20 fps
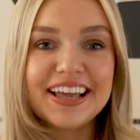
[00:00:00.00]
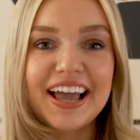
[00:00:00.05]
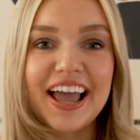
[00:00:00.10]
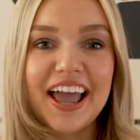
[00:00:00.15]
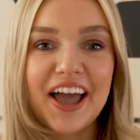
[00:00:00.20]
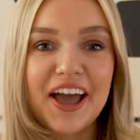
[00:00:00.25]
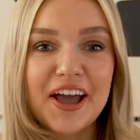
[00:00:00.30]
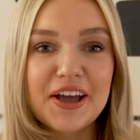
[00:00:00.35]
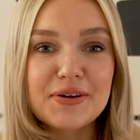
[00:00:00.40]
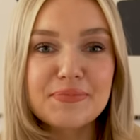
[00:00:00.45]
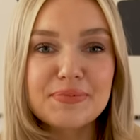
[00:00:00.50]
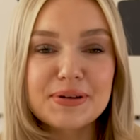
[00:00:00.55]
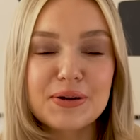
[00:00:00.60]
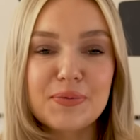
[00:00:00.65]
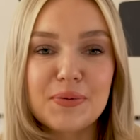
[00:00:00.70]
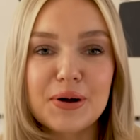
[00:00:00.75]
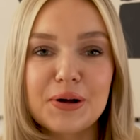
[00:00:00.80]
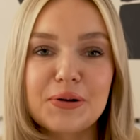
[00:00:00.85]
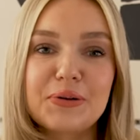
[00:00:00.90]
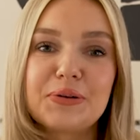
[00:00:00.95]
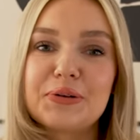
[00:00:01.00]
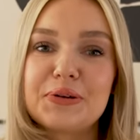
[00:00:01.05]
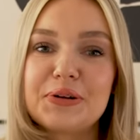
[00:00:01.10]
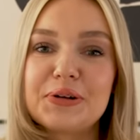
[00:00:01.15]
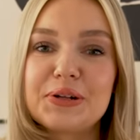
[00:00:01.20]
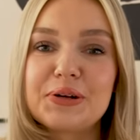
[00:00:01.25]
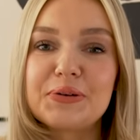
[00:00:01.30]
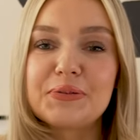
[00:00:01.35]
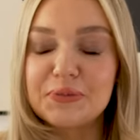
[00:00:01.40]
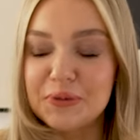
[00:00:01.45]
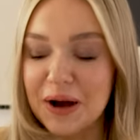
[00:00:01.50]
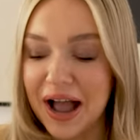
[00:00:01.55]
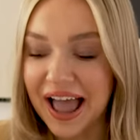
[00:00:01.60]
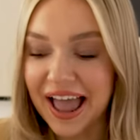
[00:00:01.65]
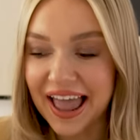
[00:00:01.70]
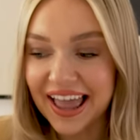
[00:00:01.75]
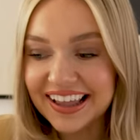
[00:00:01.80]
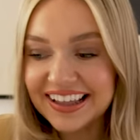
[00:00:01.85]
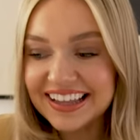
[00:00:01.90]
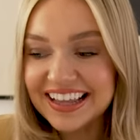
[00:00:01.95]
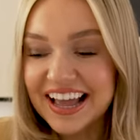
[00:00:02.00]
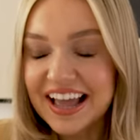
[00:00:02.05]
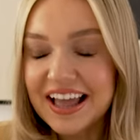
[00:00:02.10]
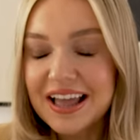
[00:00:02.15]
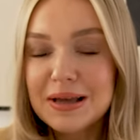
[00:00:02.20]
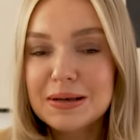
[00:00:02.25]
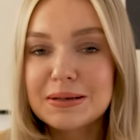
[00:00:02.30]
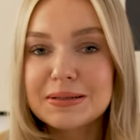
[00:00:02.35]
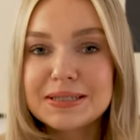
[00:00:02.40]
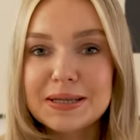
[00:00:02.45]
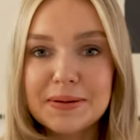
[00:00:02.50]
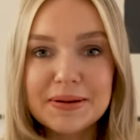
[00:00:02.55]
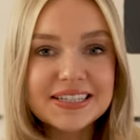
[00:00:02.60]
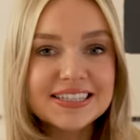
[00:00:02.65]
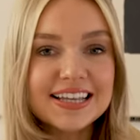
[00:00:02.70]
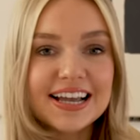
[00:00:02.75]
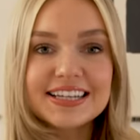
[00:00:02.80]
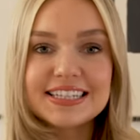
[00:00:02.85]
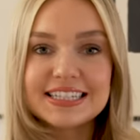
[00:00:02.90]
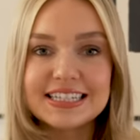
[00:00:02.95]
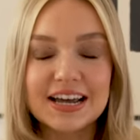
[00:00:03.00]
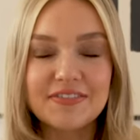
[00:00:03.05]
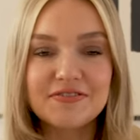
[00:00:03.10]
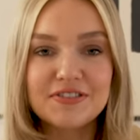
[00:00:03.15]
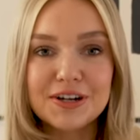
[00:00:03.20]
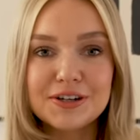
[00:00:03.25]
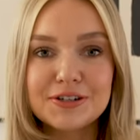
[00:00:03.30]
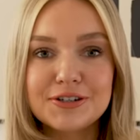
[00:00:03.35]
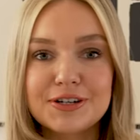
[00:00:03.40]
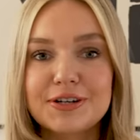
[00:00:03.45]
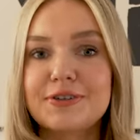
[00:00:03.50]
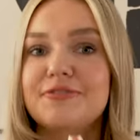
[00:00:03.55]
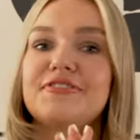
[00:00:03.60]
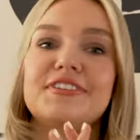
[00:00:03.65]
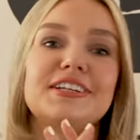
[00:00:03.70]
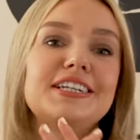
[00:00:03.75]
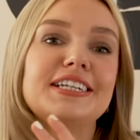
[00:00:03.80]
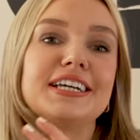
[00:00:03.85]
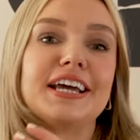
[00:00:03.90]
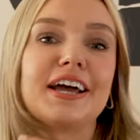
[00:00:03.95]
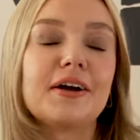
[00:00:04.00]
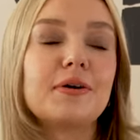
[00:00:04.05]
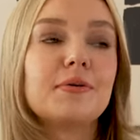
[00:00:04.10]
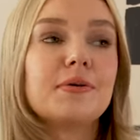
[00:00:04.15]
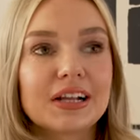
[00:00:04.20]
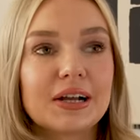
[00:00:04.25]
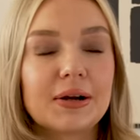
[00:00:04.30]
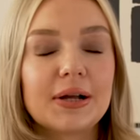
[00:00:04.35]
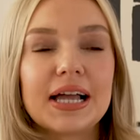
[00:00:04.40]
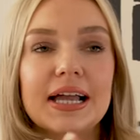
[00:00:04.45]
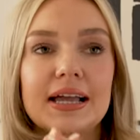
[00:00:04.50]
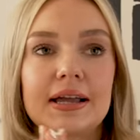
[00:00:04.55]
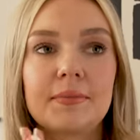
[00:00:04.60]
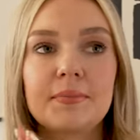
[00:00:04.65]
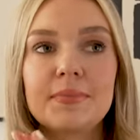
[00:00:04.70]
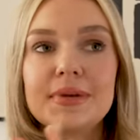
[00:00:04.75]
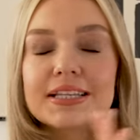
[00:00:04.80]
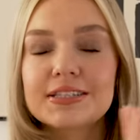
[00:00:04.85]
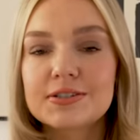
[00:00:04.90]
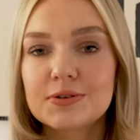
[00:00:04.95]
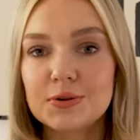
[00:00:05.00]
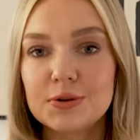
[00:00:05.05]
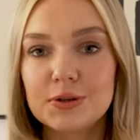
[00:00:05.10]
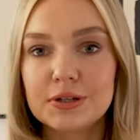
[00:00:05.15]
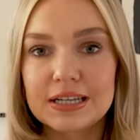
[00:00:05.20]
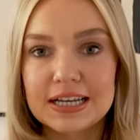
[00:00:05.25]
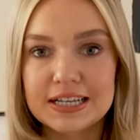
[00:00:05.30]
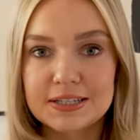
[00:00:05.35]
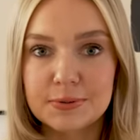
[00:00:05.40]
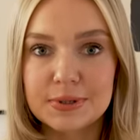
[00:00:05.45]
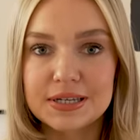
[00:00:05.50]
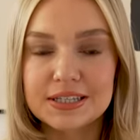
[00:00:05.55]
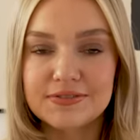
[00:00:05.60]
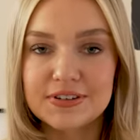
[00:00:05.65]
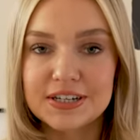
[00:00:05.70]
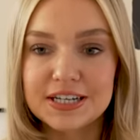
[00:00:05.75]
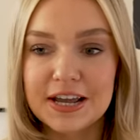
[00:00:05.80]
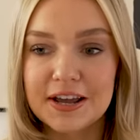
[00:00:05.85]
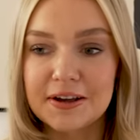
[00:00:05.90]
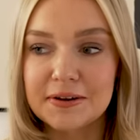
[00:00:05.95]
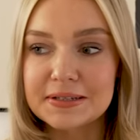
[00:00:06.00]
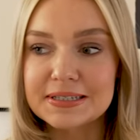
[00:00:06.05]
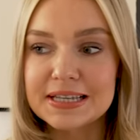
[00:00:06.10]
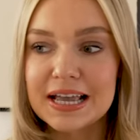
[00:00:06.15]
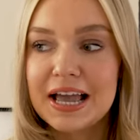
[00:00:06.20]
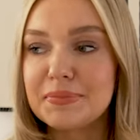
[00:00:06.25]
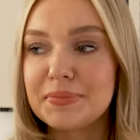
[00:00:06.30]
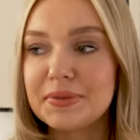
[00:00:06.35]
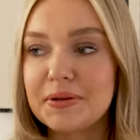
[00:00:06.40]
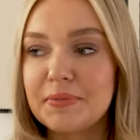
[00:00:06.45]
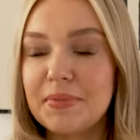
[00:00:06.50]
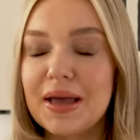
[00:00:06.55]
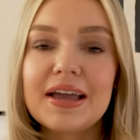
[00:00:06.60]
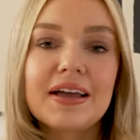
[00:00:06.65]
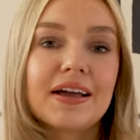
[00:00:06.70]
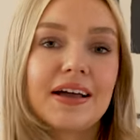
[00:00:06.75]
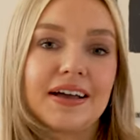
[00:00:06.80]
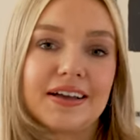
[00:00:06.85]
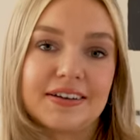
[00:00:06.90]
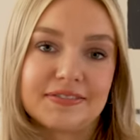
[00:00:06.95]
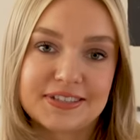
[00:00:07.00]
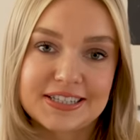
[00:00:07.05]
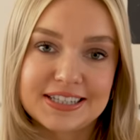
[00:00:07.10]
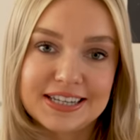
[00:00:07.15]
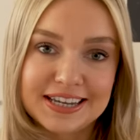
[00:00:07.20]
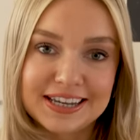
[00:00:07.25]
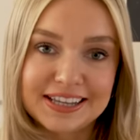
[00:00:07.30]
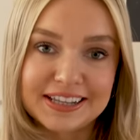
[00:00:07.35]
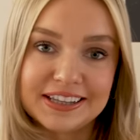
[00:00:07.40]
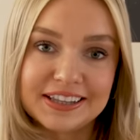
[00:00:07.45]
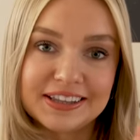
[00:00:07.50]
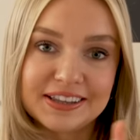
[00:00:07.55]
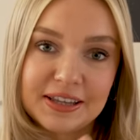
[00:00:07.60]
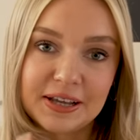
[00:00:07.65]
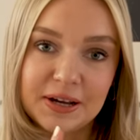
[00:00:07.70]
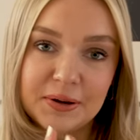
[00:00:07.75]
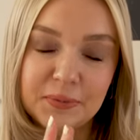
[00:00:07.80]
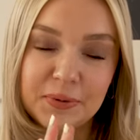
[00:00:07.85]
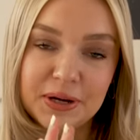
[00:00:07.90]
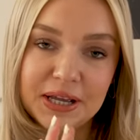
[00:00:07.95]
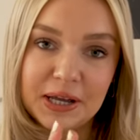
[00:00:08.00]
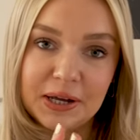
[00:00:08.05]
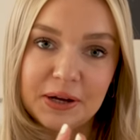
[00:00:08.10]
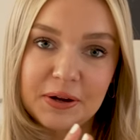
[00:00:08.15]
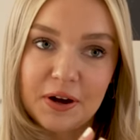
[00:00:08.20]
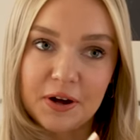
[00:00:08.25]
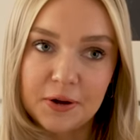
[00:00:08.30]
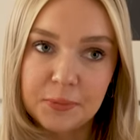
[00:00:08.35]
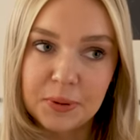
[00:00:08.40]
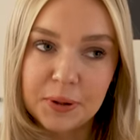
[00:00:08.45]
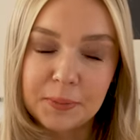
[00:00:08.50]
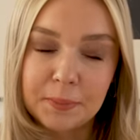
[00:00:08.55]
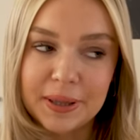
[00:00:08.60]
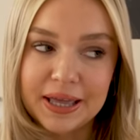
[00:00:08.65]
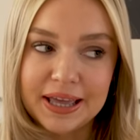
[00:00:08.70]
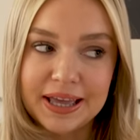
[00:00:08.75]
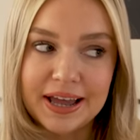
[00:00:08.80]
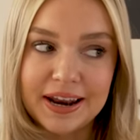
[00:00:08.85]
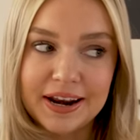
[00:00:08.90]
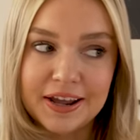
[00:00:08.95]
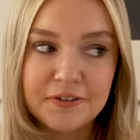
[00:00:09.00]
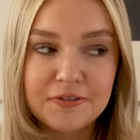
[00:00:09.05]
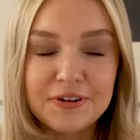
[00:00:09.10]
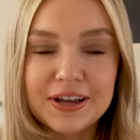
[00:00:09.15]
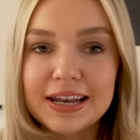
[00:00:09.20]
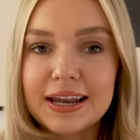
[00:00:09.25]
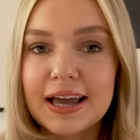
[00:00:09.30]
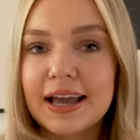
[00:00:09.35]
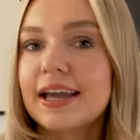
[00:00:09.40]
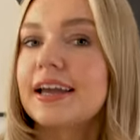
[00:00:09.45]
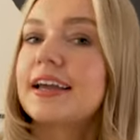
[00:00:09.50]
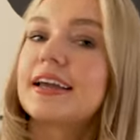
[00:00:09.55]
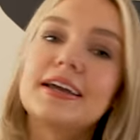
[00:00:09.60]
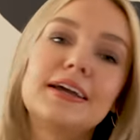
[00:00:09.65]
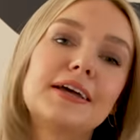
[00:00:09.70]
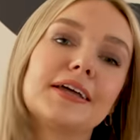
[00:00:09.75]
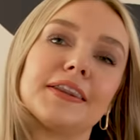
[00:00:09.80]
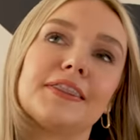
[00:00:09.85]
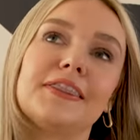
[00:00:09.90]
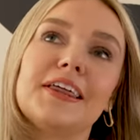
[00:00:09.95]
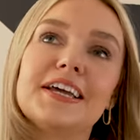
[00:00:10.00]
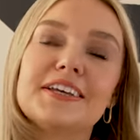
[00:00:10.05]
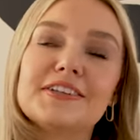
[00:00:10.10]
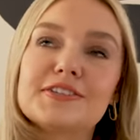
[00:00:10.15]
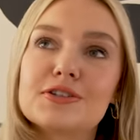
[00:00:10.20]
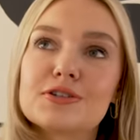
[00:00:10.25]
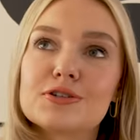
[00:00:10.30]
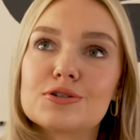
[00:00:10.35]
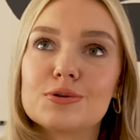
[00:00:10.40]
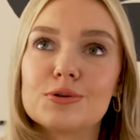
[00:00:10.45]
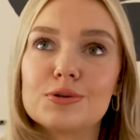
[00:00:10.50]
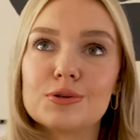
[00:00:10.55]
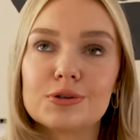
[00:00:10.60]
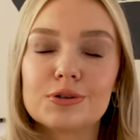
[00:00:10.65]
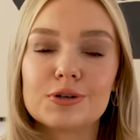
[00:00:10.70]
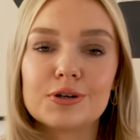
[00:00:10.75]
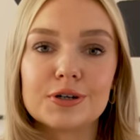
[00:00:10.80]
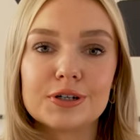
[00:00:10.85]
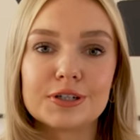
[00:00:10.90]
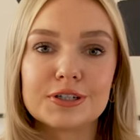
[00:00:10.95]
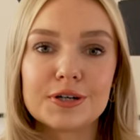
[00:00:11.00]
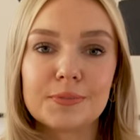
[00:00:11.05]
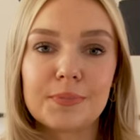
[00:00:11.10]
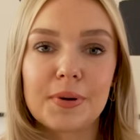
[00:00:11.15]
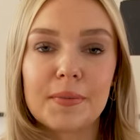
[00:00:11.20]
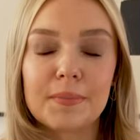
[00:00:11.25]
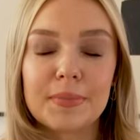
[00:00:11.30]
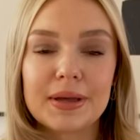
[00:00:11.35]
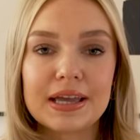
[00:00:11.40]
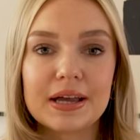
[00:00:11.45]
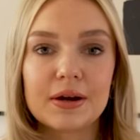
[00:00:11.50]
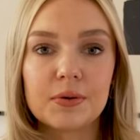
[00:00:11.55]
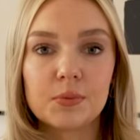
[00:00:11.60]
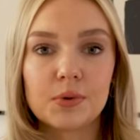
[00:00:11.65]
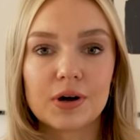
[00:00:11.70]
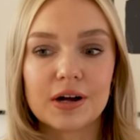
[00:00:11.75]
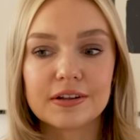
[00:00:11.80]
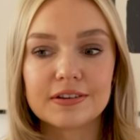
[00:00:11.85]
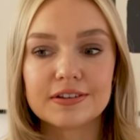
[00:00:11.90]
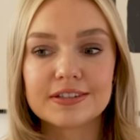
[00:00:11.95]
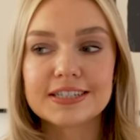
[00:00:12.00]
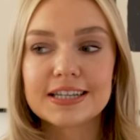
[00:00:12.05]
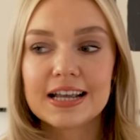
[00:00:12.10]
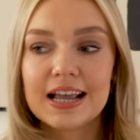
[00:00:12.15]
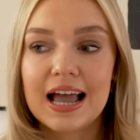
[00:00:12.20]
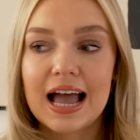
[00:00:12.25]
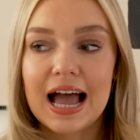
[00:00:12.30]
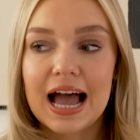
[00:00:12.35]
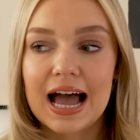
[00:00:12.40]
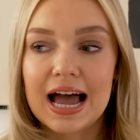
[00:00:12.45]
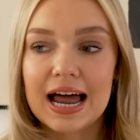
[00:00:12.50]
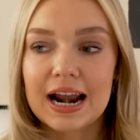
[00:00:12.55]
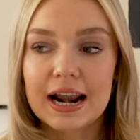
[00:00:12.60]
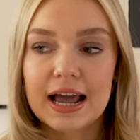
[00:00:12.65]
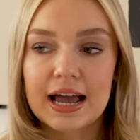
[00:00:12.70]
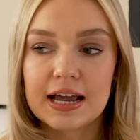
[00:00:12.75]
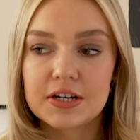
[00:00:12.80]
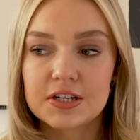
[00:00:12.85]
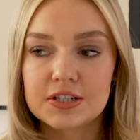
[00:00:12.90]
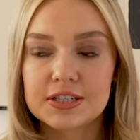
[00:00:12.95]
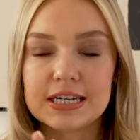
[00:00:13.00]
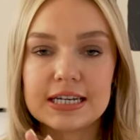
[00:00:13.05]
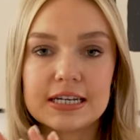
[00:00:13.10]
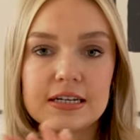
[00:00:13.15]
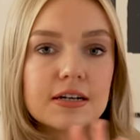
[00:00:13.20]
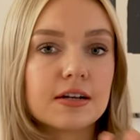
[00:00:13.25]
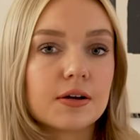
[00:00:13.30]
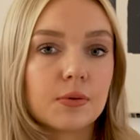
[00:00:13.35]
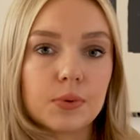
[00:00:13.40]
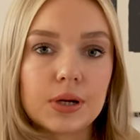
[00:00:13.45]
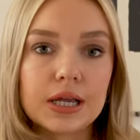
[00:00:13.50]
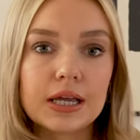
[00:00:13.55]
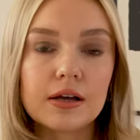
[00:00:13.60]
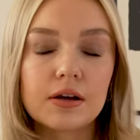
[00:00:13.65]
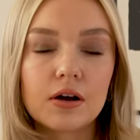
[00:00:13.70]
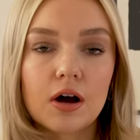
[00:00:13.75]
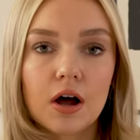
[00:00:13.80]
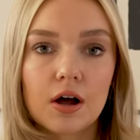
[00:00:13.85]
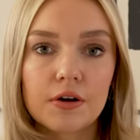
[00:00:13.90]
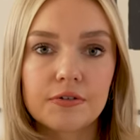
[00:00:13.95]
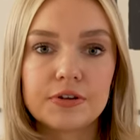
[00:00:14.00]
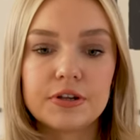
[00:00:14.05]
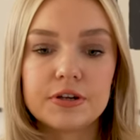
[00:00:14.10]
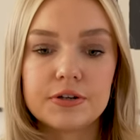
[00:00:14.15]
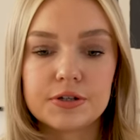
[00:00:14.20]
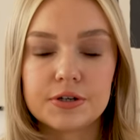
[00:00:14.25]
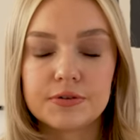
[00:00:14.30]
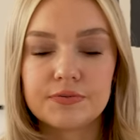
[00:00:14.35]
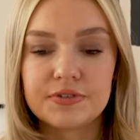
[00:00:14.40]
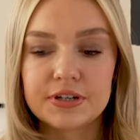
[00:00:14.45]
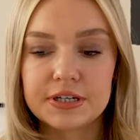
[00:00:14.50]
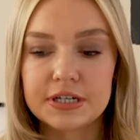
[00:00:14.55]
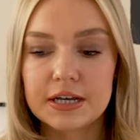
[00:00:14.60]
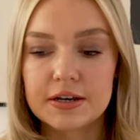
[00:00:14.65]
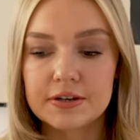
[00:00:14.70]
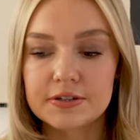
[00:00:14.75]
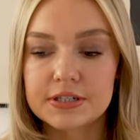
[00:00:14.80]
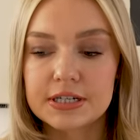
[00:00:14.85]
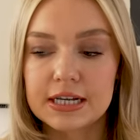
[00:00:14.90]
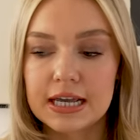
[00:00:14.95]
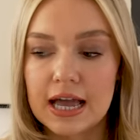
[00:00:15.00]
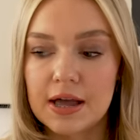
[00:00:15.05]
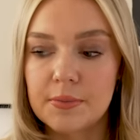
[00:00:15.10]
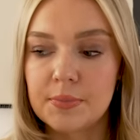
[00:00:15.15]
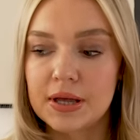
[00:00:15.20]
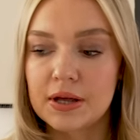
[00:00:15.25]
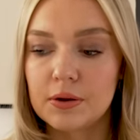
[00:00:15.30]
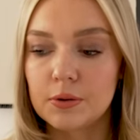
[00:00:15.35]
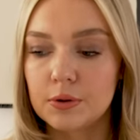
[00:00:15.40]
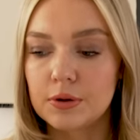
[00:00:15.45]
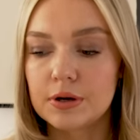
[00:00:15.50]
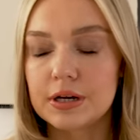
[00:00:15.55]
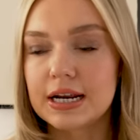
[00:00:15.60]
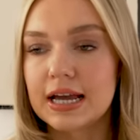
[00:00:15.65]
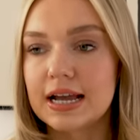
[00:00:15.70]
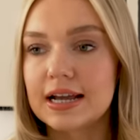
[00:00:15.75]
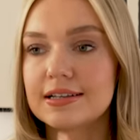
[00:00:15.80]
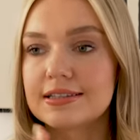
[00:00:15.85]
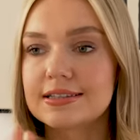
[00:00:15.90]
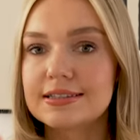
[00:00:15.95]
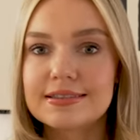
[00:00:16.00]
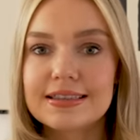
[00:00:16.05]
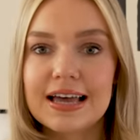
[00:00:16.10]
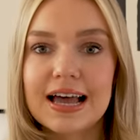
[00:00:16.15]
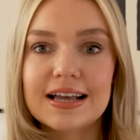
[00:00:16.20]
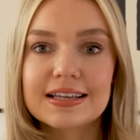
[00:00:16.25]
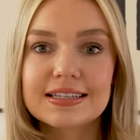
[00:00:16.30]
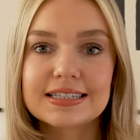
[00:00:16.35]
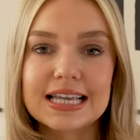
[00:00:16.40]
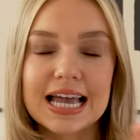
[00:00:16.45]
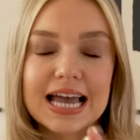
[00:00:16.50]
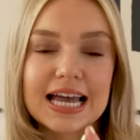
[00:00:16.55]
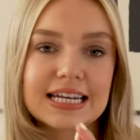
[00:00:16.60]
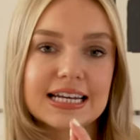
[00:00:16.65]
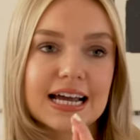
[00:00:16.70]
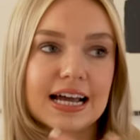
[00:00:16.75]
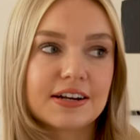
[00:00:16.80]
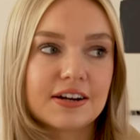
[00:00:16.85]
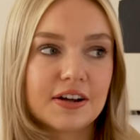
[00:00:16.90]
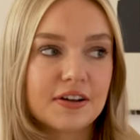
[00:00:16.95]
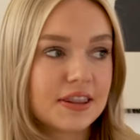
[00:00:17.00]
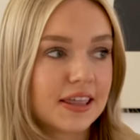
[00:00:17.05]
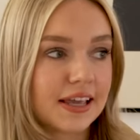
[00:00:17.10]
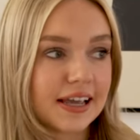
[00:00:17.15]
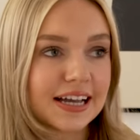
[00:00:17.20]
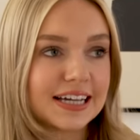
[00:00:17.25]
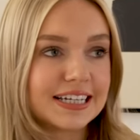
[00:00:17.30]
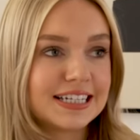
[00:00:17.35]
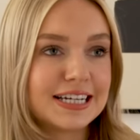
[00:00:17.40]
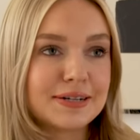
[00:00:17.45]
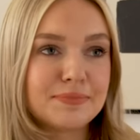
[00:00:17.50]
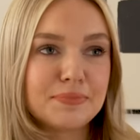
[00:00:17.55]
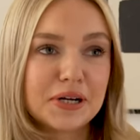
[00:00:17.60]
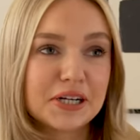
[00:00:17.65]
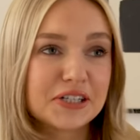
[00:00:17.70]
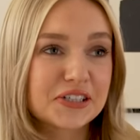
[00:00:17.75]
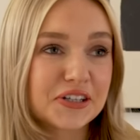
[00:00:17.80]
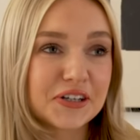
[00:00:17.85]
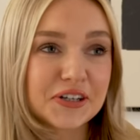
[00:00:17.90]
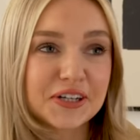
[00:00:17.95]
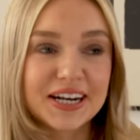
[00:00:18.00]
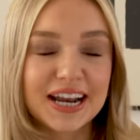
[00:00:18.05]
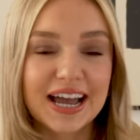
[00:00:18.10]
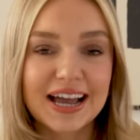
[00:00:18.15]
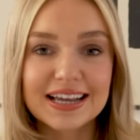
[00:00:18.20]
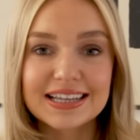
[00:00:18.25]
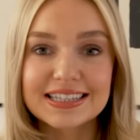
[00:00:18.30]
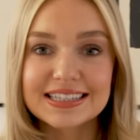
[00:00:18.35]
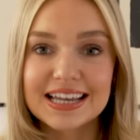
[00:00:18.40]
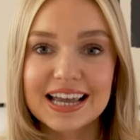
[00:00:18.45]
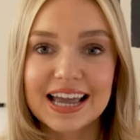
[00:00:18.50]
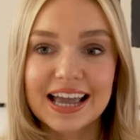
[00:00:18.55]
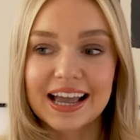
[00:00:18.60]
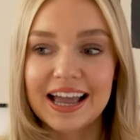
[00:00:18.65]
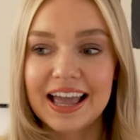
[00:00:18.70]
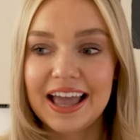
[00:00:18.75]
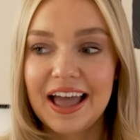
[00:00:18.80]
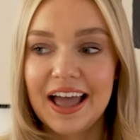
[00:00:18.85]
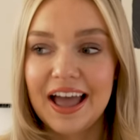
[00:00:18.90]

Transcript: I hope you are all well. So excited, I've not done a video. I missed all last week's videos. You may have seen that we got a puppy, and I feel like things just all caught up on me at once, and I just needed a week off YouTube videos to get a bit organized. That said, I don't think I did much organizing.